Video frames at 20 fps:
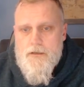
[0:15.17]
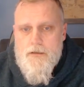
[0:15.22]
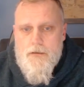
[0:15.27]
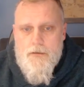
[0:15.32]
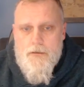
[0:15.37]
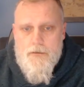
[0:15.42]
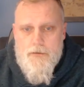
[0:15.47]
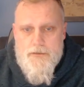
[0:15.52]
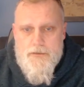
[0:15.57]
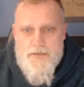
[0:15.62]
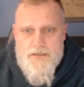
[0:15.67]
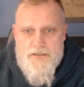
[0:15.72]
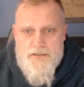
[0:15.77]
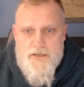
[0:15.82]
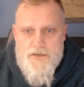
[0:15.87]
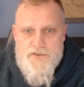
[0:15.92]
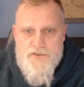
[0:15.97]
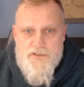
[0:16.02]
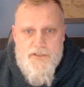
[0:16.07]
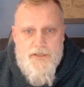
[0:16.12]

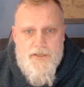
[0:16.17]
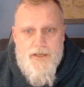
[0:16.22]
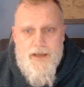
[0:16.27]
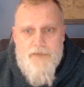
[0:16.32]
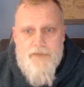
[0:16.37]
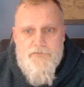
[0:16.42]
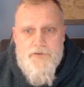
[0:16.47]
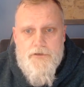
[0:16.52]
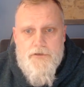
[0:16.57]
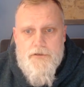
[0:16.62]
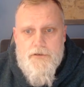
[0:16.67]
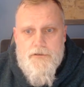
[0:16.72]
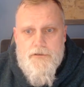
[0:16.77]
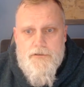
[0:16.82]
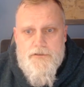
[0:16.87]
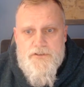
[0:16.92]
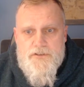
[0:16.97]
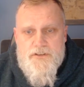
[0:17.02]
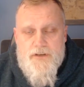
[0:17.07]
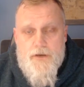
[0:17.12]
essentially an after
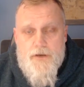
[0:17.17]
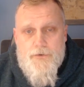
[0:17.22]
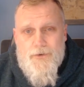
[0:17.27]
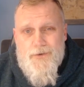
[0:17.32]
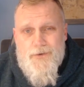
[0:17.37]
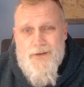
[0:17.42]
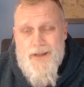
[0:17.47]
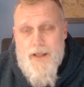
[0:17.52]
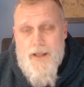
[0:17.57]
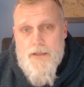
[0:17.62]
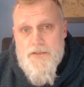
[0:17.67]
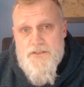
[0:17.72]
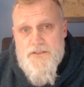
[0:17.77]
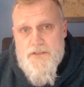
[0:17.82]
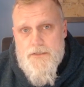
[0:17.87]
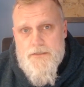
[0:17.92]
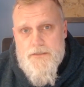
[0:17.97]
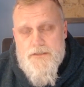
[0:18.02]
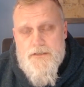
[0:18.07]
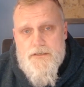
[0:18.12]
scenario
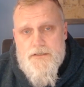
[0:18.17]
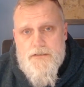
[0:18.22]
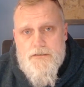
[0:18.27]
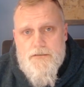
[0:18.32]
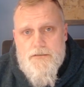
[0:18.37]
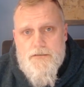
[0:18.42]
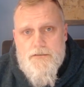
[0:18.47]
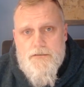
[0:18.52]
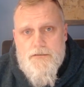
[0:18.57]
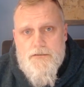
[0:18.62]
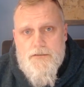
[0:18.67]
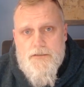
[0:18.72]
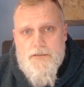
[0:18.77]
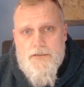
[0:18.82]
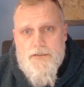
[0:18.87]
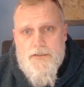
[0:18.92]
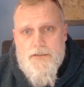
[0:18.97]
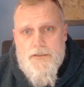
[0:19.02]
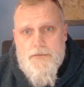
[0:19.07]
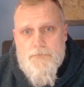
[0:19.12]
analysis,
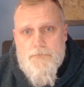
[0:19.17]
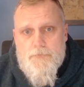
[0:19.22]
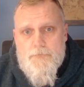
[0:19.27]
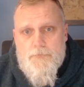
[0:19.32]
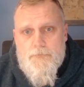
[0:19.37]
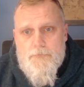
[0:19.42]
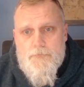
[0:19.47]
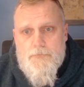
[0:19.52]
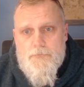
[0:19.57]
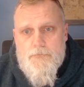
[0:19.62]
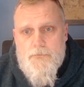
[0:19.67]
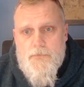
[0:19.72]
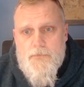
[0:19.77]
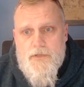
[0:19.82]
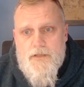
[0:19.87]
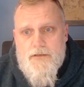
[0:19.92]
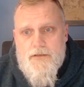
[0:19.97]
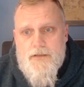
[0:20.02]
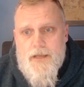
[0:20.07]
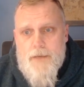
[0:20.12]
uh,
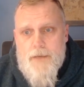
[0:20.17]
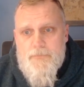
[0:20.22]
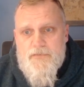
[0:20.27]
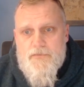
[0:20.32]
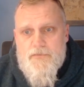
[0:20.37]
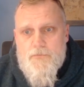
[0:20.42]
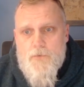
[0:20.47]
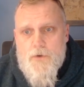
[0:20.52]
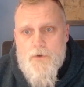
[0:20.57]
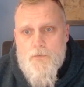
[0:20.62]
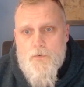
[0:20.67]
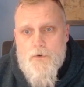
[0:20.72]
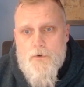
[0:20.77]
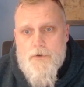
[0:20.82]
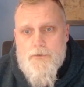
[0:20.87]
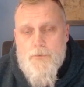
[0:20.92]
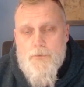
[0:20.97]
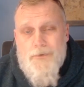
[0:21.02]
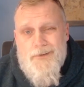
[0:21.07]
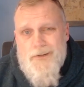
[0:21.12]
in depth, what worked,
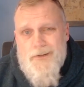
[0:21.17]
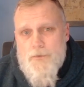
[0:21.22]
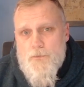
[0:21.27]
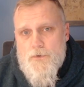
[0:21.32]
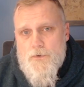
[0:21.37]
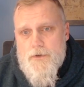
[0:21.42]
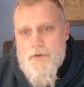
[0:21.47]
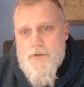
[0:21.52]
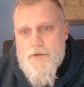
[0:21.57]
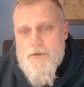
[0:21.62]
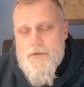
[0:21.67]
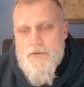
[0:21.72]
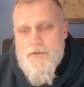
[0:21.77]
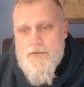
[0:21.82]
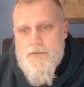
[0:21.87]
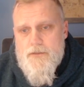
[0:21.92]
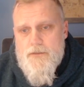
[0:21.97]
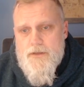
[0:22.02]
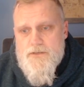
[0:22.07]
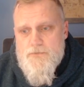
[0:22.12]
what didn't work,
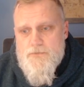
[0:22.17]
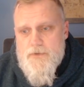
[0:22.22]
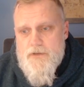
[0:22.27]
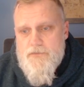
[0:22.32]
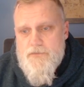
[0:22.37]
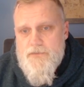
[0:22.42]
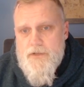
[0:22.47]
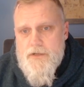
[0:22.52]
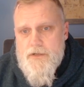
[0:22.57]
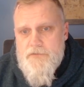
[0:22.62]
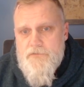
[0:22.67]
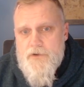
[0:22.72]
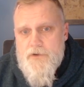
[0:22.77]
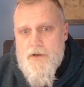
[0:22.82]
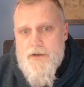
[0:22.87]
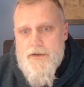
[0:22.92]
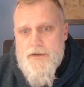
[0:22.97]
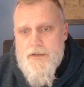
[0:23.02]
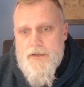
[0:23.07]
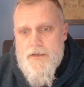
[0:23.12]
things we have
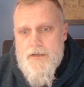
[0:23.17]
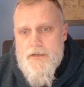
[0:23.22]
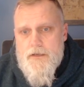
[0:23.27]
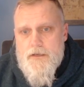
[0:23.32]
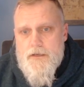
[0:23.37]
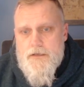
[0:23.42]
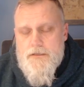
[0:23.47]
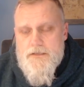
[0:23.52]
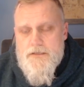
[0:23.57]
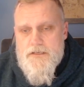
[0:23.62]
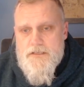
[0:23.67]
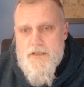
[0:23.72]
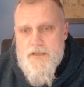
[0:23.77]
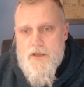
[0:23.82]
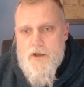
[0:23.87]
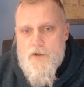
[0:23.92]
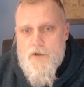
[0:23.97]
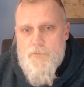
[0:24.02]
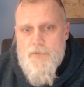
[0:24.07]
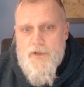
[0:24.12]
identified, just to
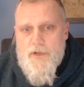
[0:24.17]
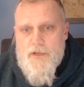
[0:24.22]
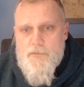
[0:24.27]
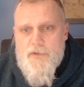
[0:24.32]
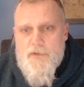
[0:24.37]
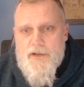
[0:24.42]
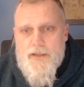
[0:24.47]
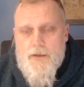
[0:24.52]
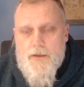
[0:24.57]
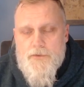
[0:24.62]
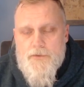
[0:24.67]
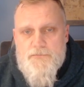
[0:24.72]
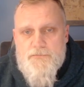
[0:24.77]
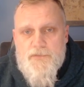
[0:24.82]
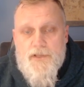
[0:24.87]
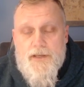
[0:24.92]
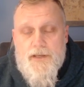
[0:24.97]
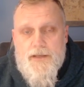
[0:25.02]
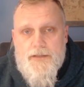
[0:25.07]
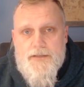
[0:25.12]
help anybody else
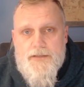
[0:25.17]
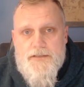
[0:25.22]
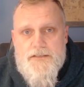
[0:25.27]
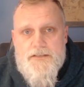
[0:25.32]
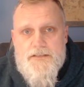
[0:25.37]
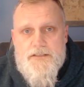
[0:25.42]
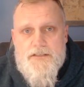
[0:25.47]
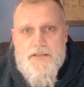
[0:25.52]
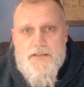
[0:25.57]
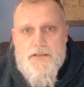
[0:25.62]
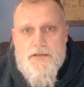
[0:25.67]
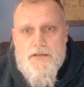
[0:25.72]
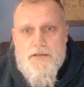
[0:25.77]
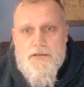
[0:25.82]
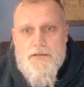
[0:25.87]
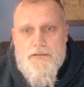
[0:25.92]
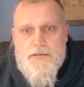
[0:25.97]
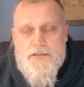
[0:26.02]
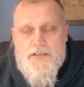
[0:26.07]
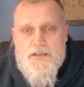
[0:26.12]
playing this
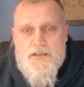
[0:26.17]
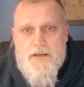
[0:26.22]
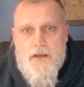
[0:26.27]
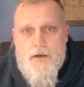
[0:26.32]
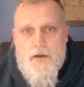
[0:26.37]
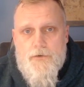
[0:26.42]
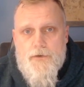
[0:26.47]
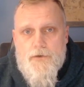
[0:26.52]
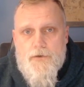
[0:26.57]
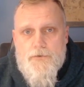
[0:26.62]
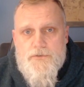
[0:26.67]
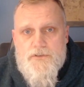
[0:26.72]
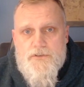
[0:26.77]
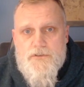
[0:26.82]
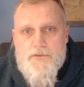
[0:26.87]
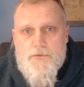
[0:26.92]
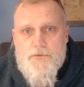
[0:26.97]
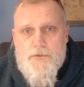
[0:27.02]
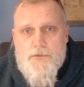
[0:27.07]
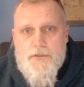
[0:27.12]
scenario
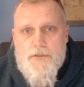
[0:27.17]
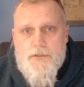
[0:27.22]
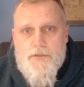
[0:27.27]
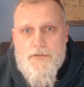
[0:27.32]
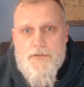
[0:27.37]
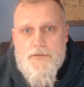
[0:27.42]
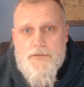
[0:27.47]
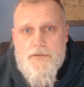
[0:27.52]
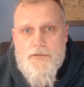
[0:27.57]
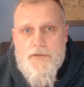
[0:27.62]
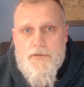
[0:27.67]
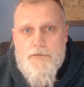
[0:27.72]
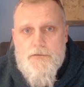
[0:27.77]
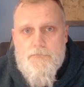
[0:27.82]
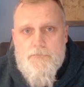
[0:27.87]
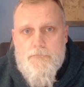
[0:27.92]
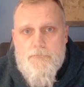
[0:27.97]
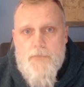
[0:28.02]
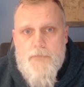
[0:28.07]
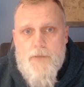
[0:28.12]
to
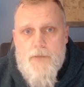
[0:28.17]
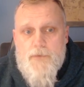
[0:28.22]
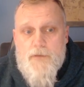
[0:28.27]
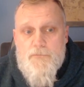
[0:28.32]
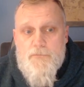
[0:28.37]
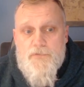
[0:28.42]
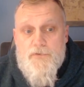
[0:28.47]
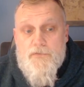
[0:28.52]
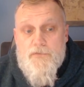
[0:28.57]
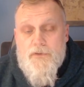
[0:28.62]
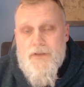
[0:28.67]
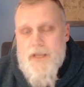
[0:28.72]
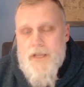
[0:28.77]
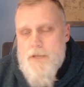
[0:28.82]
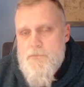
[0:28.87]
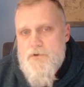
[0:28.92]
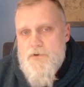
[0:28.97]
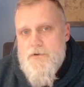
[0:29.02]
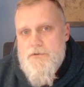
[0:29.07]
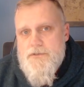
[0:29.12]
maybe improve their game
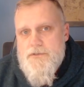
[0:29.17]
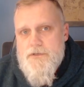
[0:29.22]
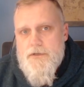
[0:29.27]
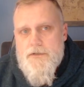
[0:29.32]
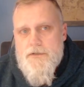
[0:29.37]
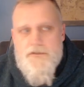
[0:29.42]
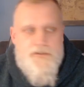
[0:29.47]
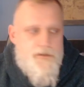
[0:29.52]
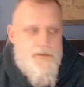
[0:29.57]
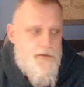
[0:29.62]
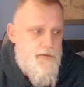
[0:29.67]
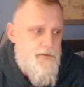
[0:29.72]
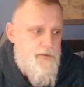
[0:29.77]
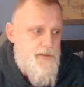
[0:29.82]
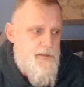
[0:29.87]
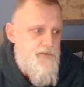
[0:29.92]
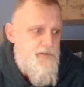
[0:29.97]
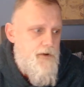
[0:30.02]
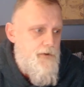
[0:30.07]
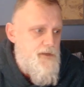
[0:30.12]
or to consider these
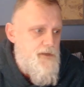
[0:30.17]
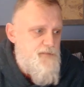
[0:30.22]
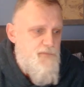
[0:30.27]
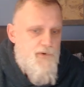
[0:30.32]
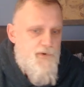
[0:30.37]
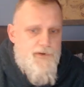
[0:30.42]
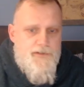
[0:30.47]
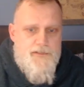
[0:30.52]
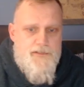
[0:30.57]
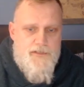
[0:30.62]
various points.